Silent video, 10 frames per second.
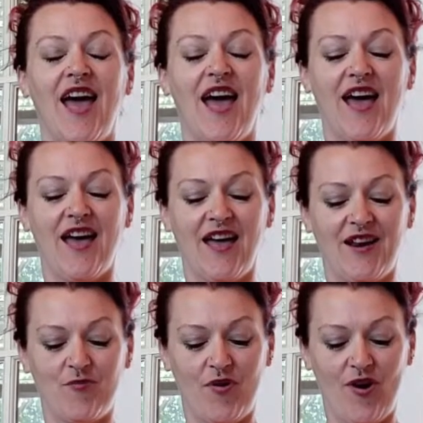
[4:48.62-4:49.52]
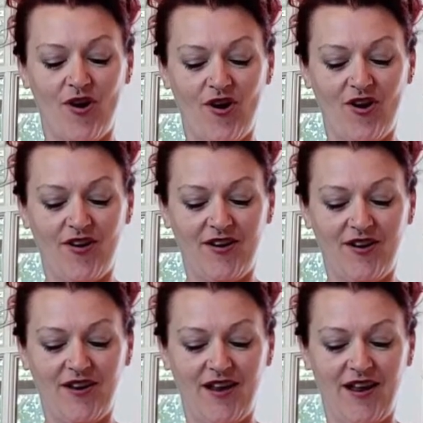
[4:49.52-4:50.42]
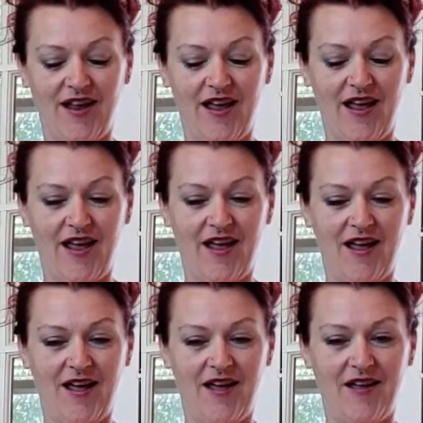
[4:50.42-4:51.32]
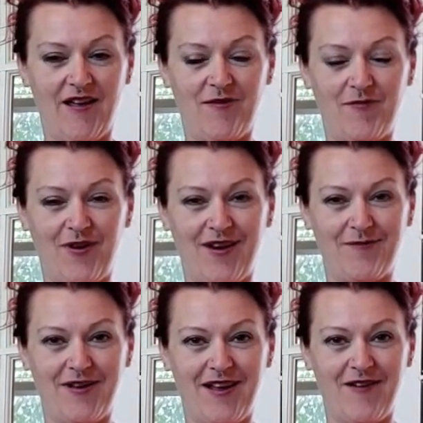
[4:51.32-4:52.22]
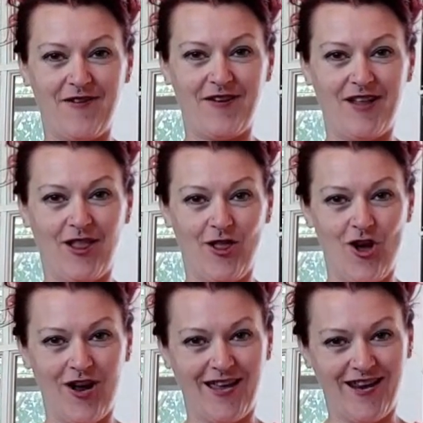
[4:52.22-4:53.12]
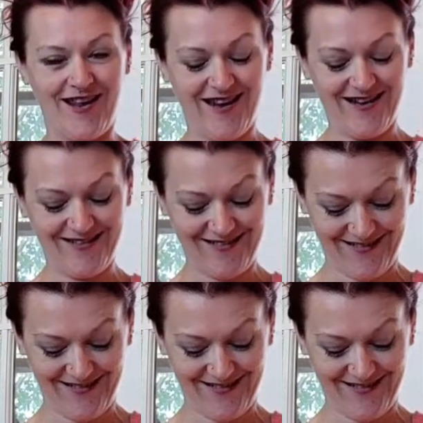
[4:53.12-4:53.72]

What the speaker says: And apart and bring them down. Lock it in